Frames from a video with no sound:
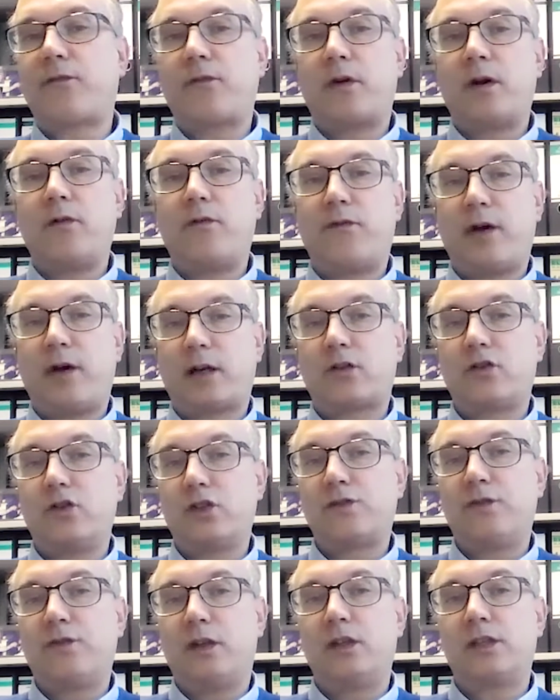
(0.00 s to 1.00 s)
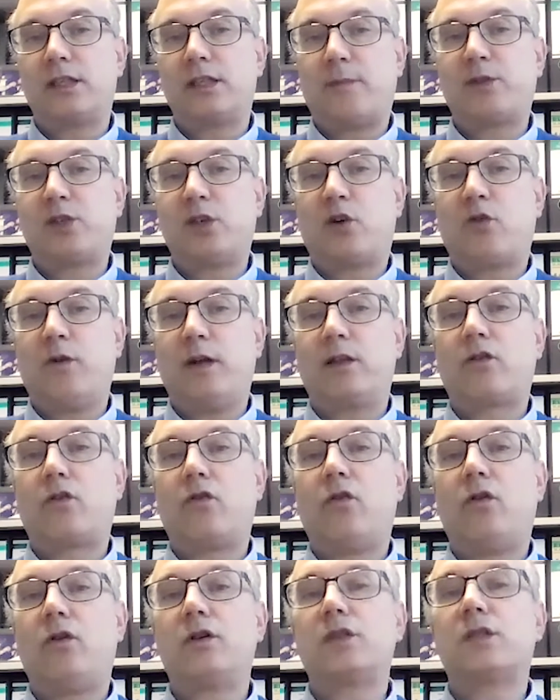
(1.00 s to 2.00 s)
factors for the subsequent
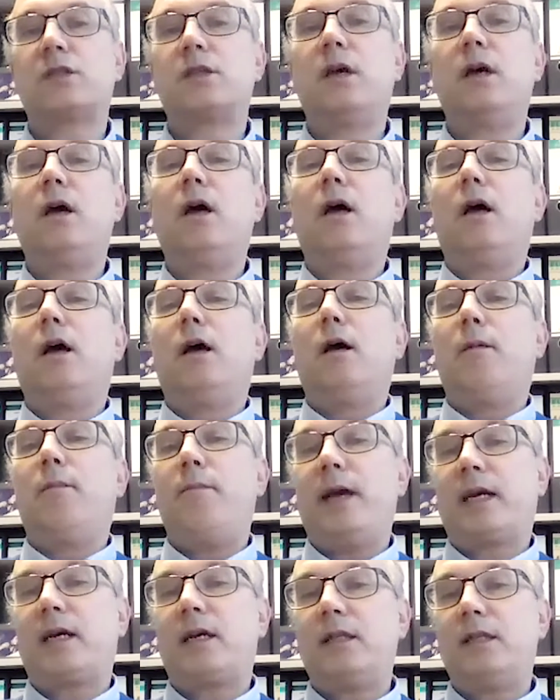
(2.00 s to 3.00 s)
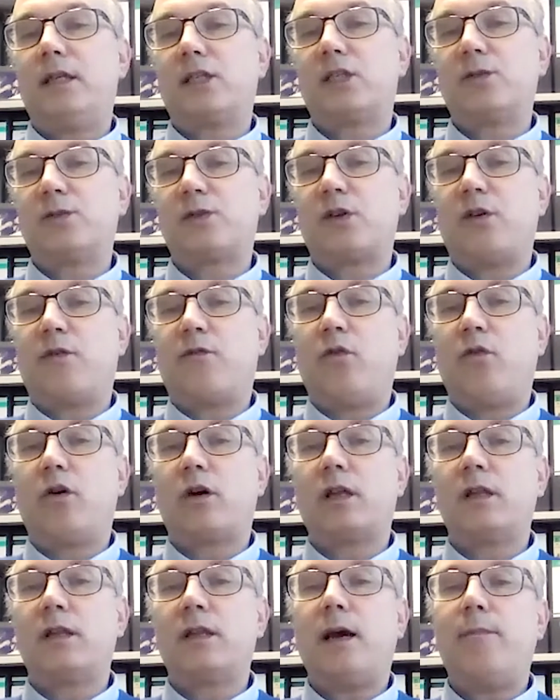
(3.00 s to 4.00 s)
course, mechanisms of
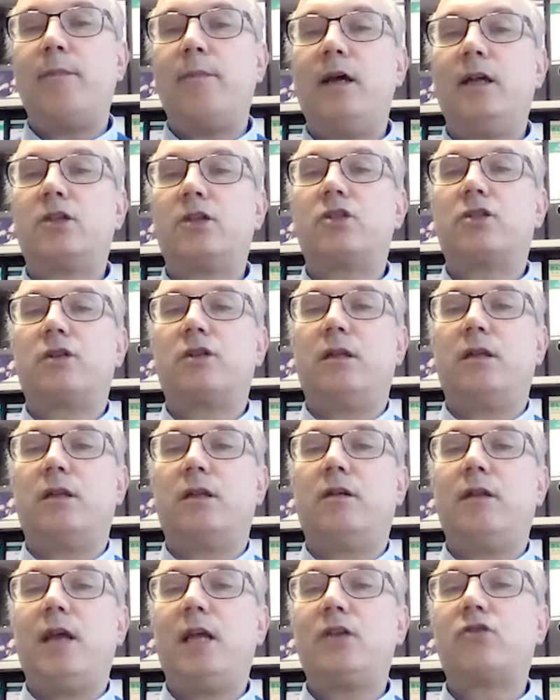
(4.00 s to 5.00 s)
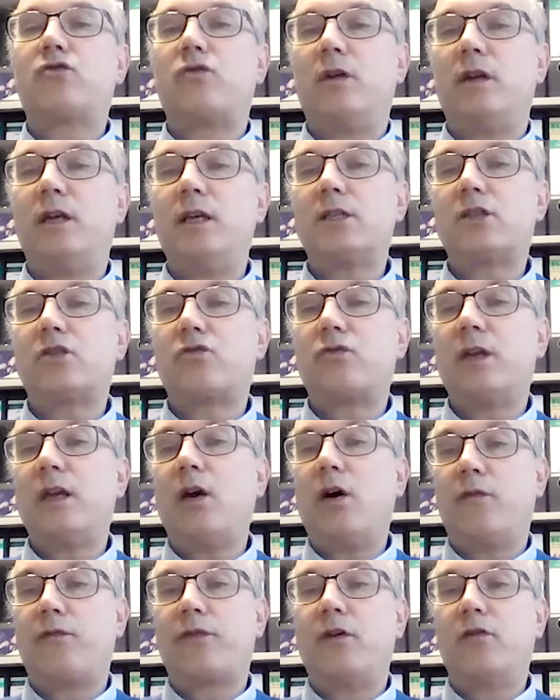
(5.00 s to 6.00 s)
organ damage, and the natural history
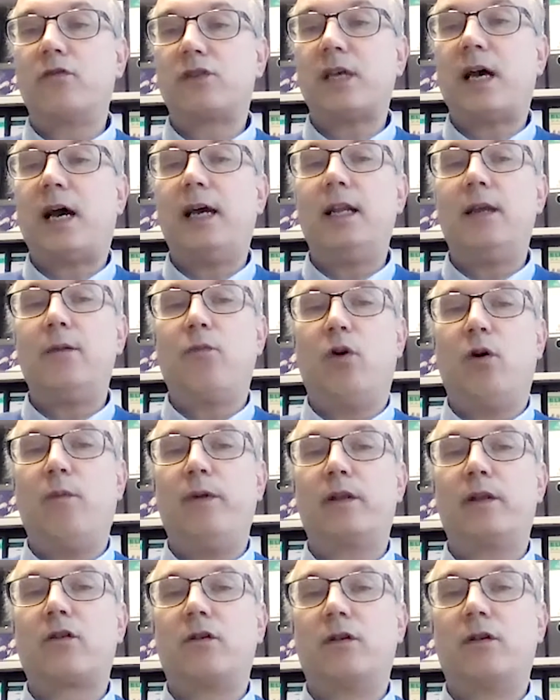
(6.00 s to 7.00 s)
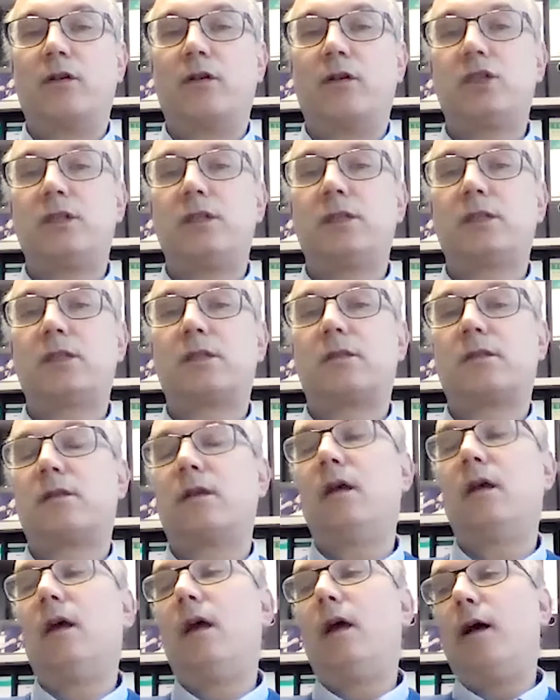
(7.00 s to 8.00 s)
of those highly morbid conditions,
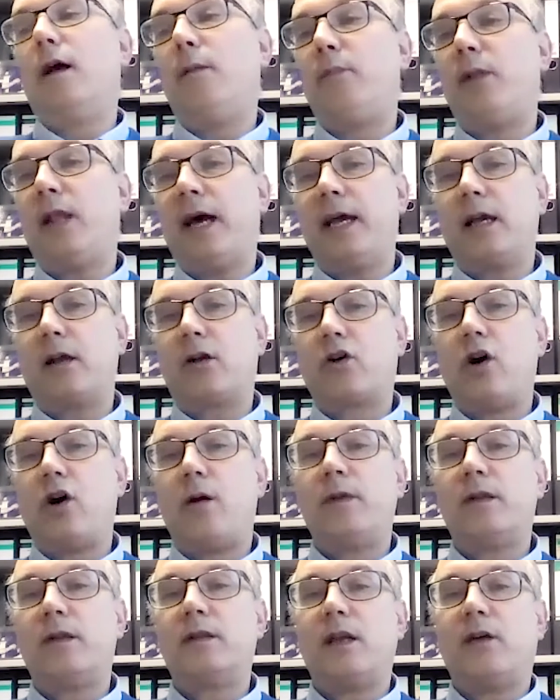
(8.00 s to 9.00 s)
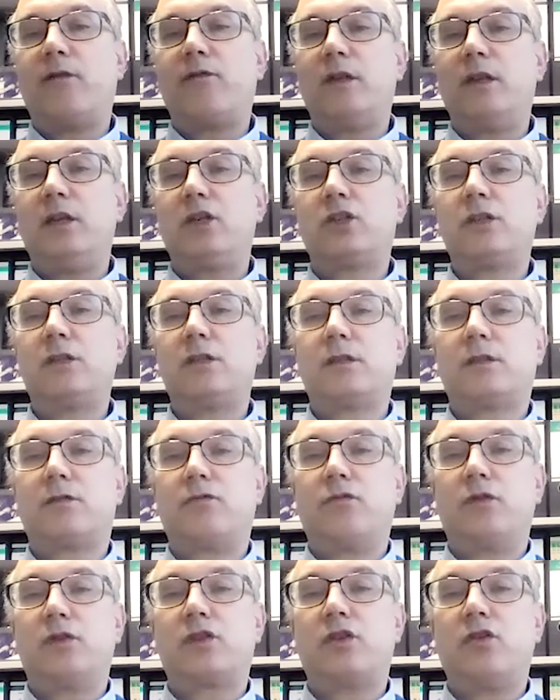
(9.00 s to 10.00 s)
applying common definitions
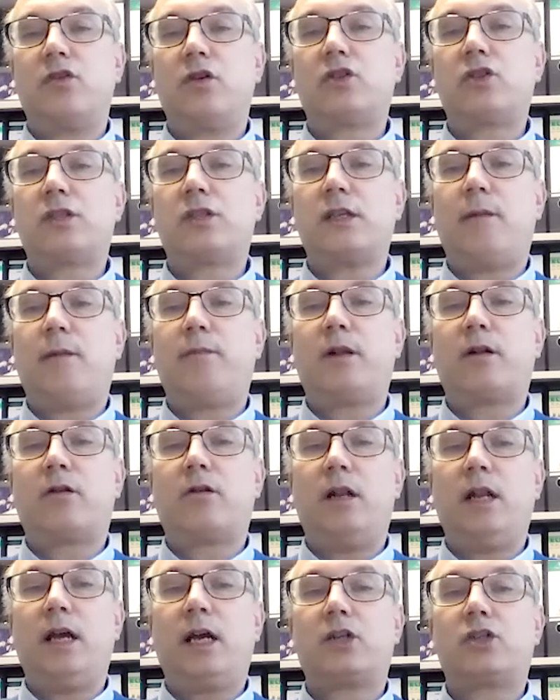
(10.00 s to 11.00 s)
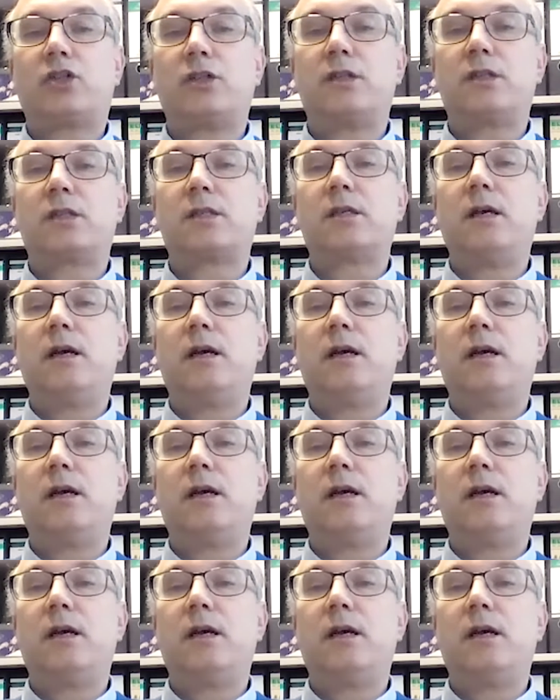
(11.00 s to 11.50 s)
in research sample collections.